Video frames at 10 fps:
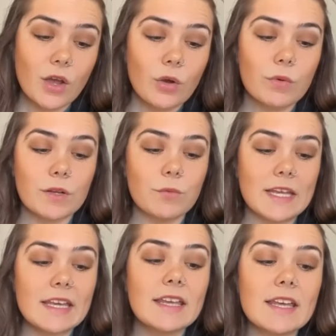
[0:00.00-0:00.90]
when
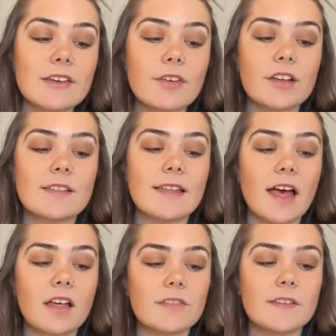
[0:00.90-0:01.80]
we can give
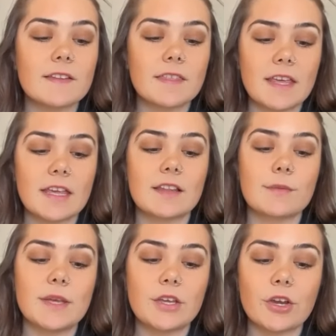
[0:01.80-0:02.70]
ourselves the things
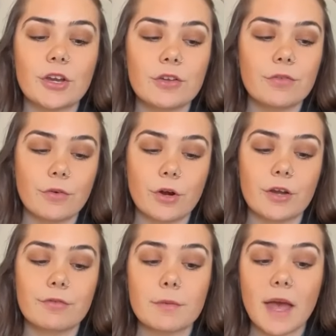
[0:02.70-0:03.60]
we yearn for
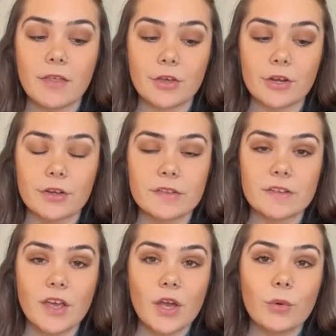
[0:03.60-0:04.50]
from others,
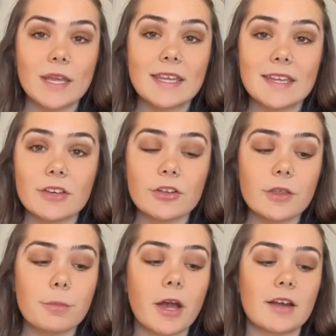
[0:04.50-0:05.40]
we heal
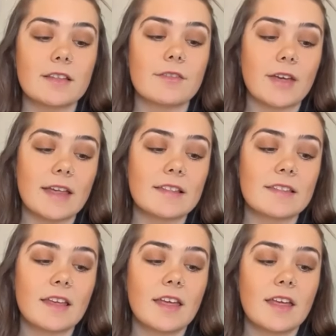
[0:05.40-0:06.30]
the parts of
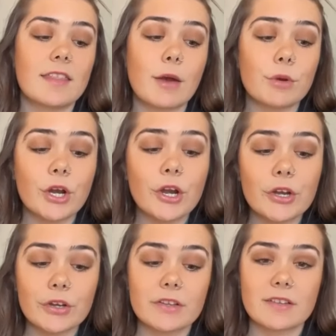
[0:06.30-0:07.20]
us that were
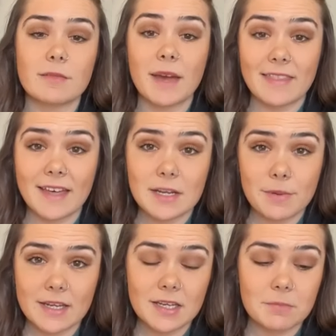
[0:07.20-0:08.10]
hurt by that
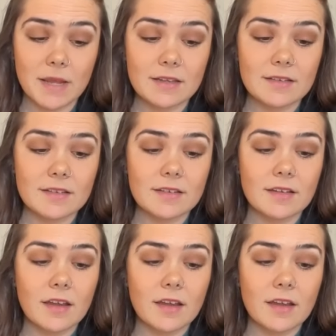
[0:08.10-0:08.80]
abandonment,